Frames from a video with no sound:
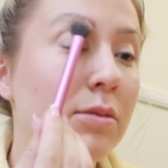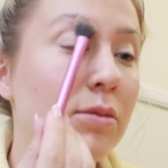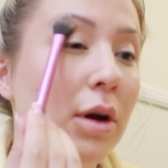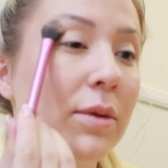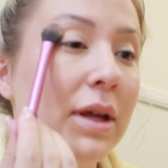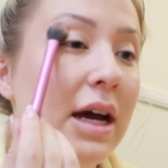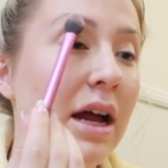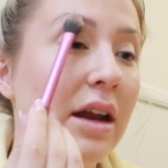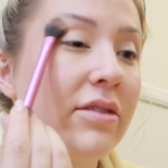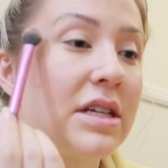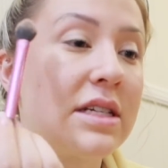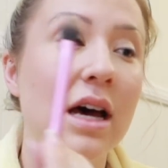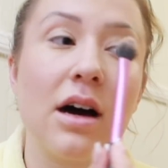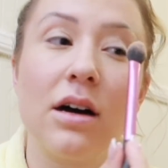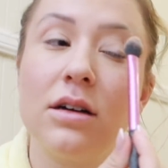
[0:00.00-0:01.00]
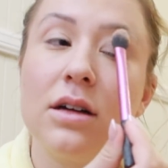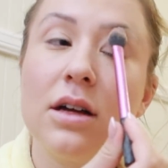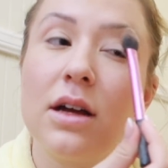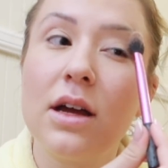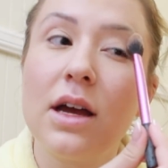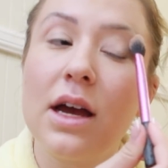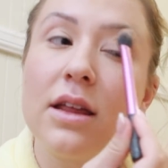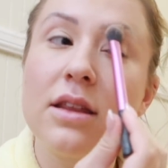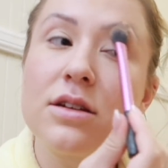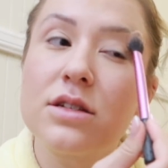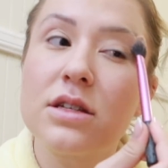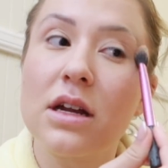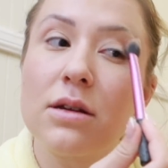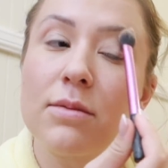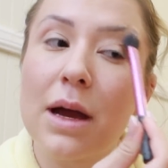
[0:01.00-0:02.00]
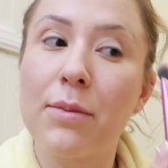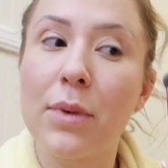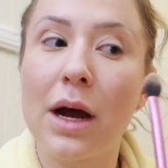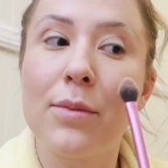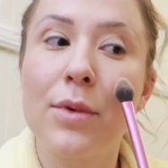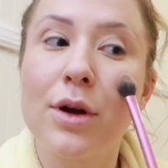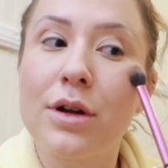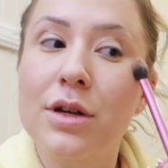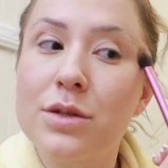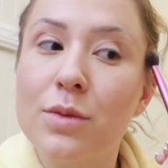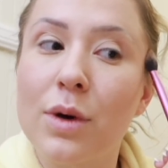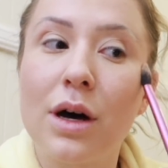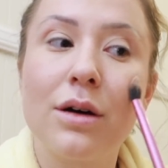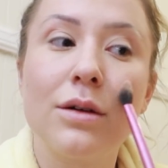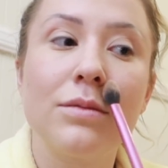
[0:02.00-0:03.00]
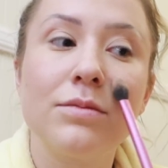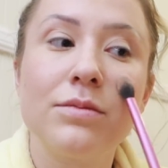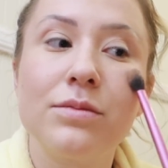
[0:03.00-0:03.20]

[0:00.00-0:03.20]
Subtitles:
probably can't even tell, and then just under my brow bone as well.